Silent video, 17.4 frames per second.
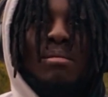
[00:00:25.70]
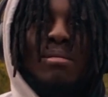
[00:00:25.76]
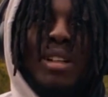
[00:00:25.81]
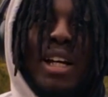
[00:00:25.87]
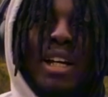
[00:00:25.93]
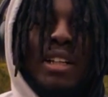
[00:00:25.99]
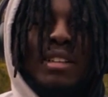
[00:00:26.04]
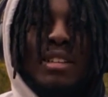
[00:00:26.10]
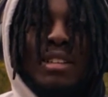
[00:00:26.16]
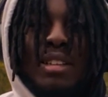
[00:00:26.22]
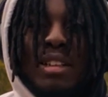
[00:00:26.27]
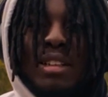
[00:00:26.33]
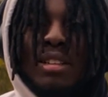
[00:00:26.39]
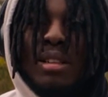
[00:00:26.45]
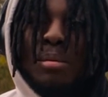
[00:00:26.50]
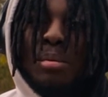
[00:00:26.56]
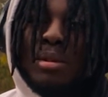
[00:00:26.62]
like
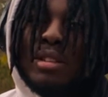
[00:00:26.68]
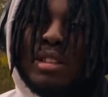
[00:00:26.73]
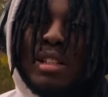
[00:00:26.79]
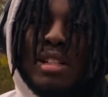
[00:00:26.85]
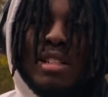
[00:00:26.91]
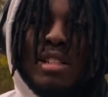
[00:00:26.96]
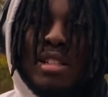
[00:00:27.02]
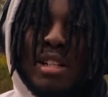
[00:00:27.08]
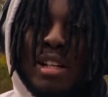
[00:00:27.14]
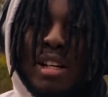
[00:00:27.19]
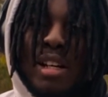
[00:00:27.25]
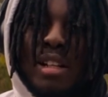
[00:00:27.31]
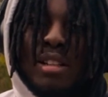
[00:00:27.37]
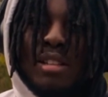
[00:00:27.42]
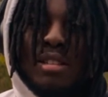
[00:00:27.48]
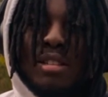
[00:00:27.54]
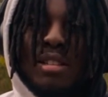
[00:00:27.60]
60%
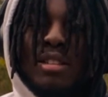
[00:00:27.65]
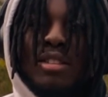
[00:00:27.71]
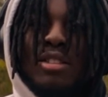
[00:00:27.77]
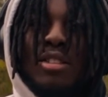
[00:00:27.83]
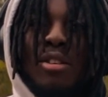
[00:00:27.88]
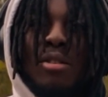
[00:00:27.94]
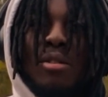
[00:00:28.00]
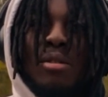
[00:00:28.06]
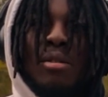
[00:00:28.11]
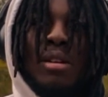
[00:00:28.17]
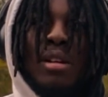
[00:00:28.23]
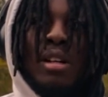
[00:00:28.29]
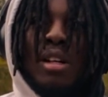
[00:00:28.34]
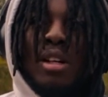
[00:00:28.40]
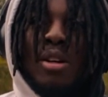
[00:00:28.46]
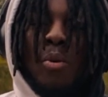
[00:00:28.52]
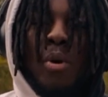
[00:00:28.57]
genetics. So
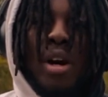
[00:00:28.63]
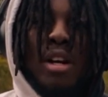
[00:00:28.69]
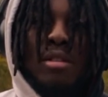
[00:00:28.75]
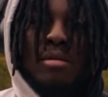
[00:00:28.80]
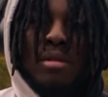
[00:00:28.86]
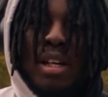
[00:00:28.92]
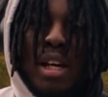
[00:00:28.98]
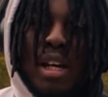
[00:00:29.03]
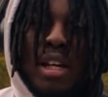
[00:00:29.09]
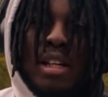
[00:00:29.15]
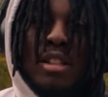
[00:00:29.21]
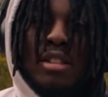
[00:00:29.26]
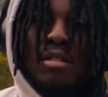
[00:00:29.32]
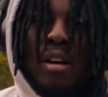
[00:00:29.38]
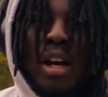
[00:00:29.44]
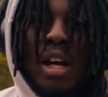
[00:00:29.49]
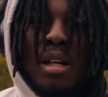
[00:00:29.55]
while you can
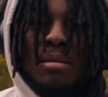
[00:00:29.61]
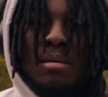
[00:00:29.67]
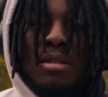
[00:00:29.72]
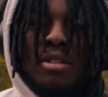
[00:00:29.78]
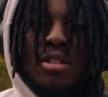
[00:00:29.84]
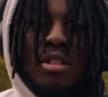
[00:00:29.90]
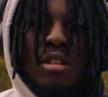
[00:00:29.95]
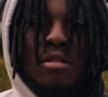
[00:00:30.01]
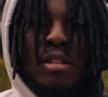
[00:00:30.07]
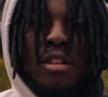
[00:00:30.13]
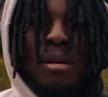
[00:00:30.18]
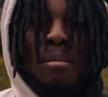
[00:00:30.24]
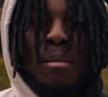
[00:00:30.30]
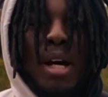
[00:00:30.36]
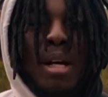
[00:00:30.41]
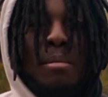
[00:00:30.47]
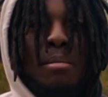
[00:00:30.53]
get your abs to show, there
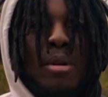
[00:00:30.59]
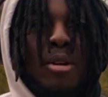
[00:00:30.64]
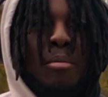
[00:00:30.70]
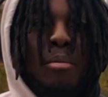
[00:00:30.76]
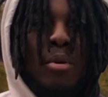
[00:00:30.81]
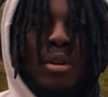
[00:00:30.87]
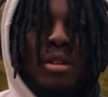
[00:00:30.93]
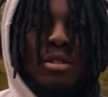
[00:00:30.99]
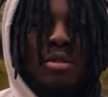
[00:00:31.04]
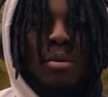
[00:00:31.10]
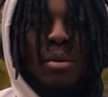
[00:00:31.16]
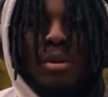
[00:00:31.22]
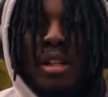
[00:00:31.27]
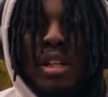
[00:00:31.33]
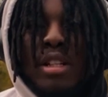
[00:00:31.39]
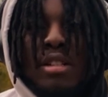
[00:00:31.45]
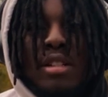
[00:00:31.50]
might be a point to where they